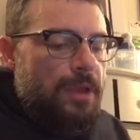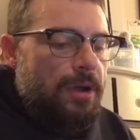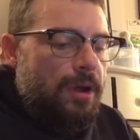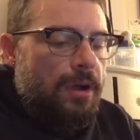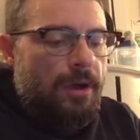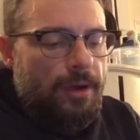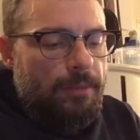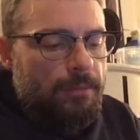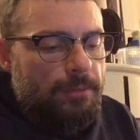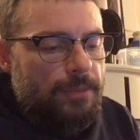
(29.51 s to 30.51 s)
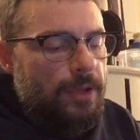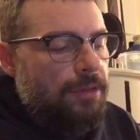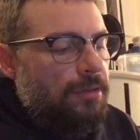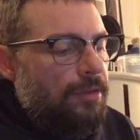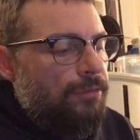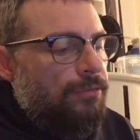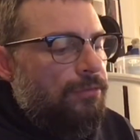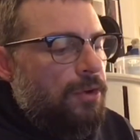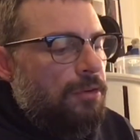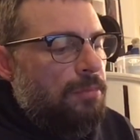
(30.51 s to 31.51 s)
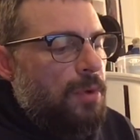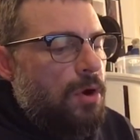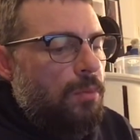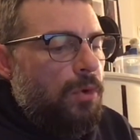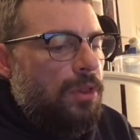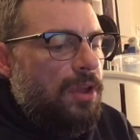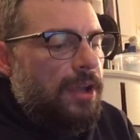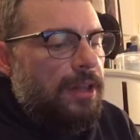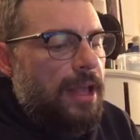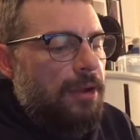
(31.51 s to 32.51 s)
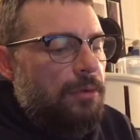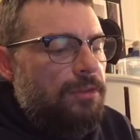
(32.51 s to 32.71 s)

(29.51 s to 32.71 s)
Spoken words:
That's the first poem we're looking at,